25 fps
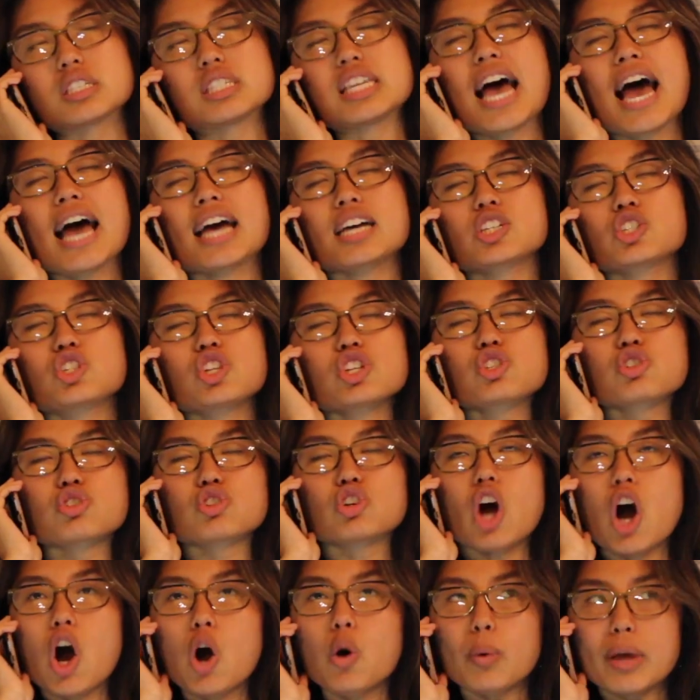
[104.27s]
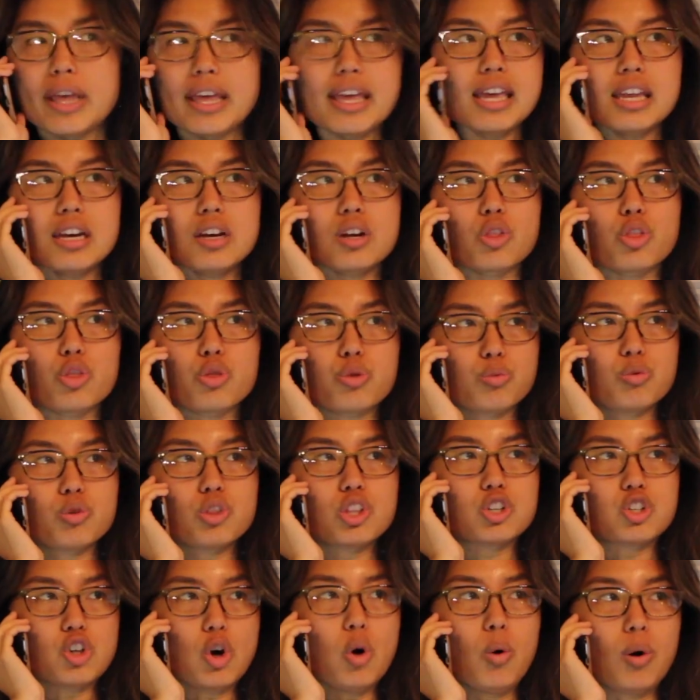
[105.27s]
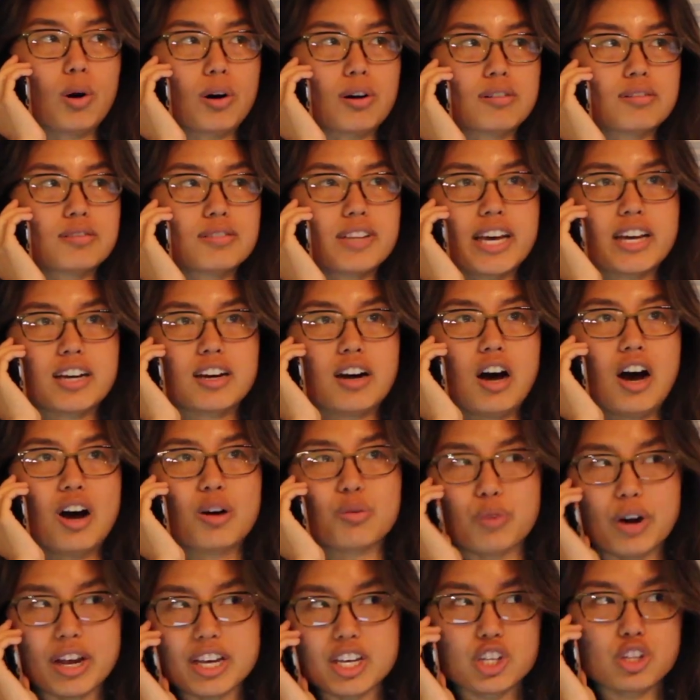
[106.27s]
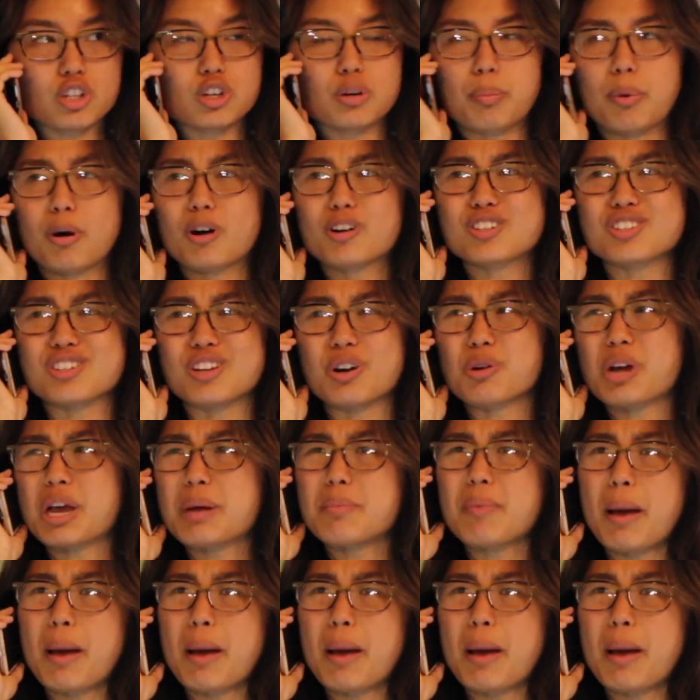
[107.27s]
Zach, just go in through the door, like a regular person, okay?